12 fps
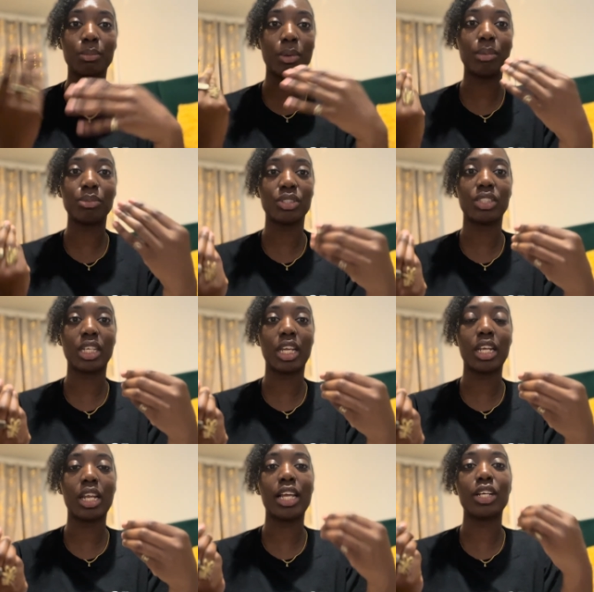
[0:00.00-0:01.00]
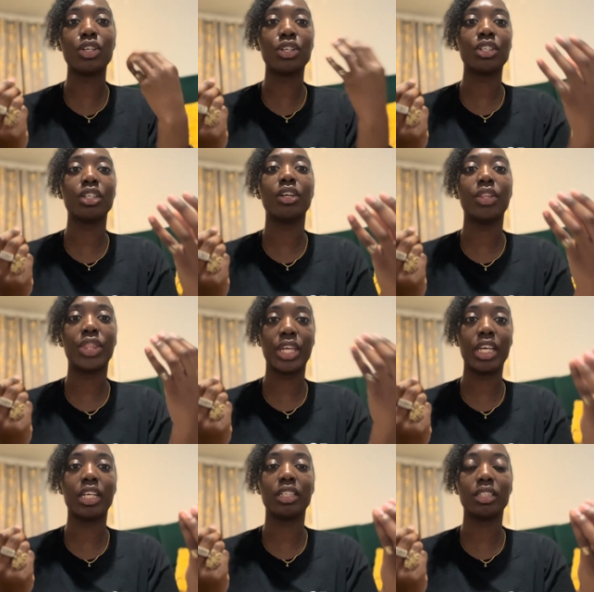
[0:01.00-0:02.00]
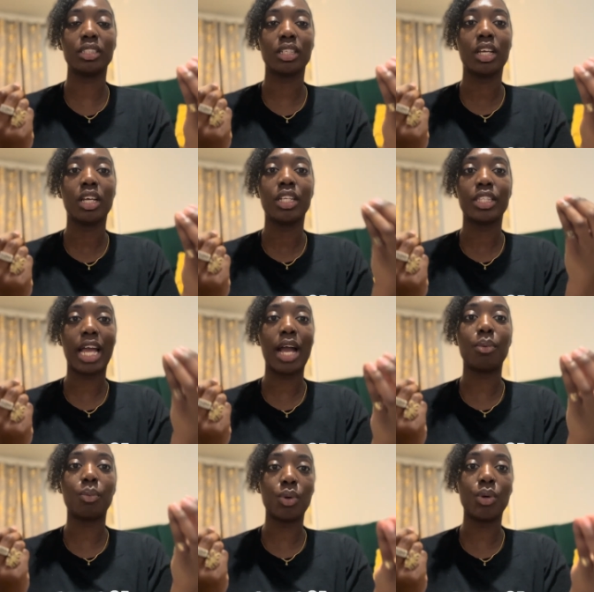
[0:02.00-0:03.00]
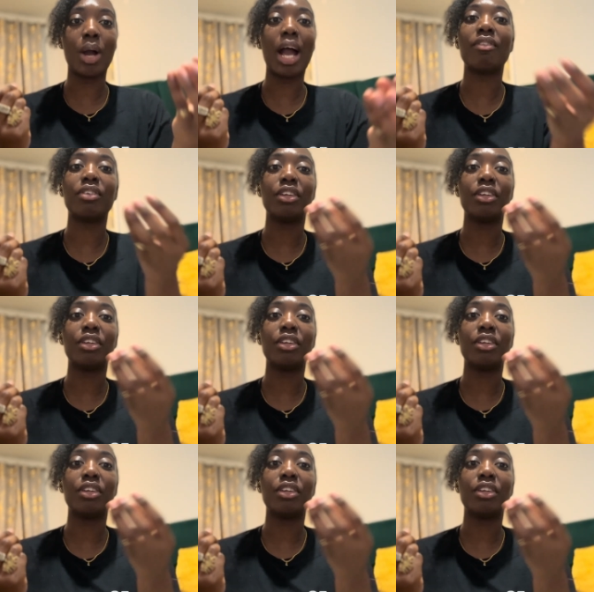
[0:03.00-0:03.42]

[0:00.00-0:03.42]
but I'm just saying like look at things that will have an